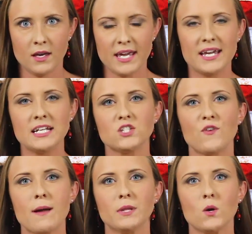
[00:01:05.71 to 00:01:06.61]
He and his
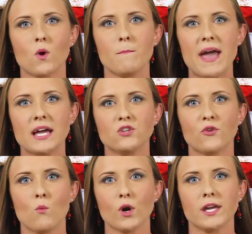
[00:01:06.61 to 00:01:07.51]
family were banned
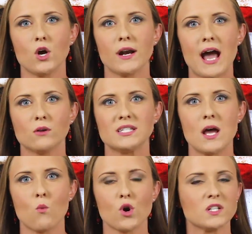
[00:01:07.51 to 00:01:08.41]
from working on House
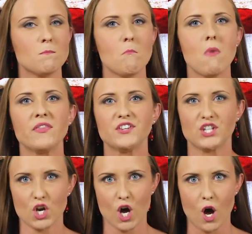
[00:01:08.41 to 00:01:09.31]
networks
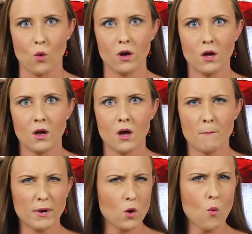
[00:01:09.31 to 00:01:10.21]
months ago,
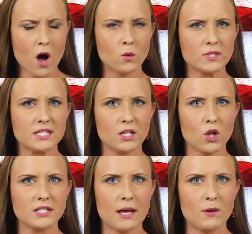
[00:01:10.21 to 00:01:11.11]
but Awan was still
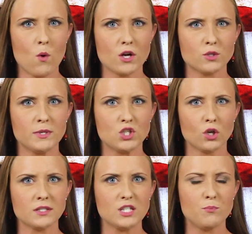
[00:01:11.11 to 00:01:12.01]
on Debbie Wasserman
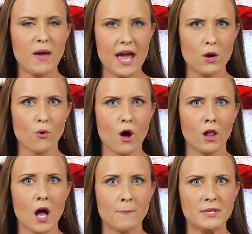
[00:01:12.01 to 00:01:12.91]
Schultz's
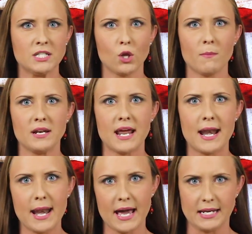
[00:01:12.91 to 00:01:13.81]
payroll up until Monday
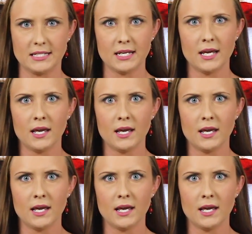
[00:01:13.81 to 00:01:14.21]
night.